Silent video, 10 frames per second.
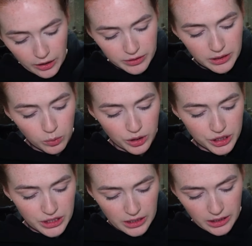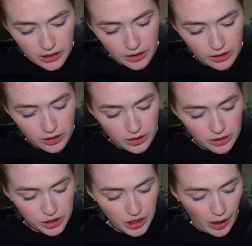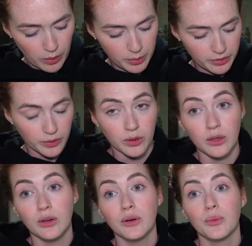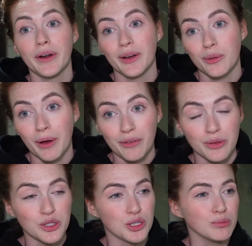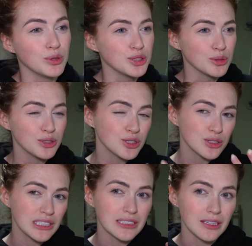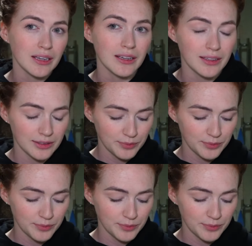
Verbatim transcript: I obviously washed it in the shower before when I got back from the gym, but Jimmy, you just need to like